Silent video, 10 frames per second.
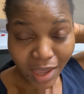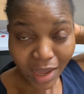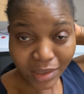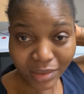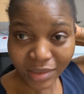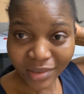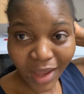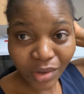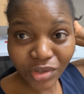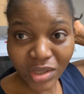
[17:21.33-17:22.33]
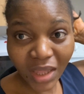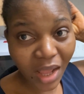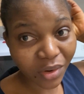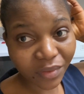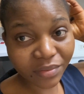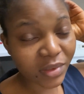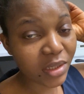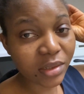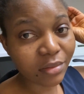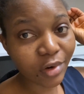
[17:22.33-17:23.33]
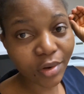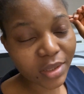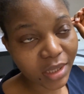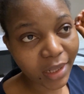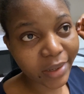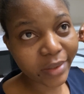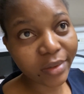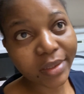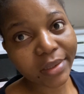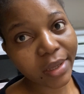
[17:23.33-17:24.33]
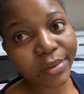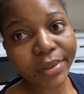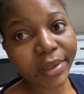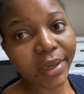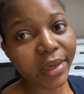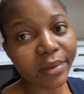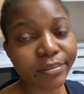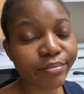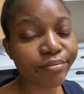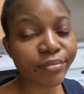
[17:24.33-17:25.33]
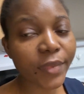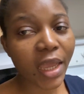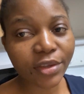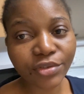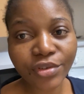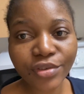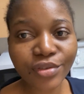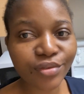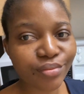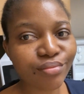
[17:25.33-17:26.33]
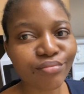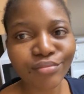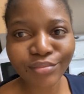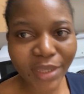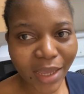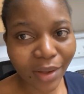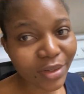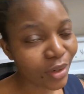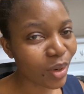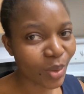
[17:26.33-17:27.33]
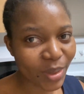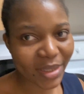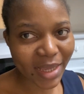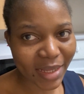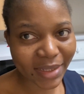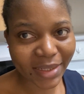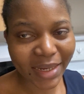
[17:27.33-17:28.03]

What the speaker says: and I was just tired of the locks, and I was like, okay, I should just take out the locks, and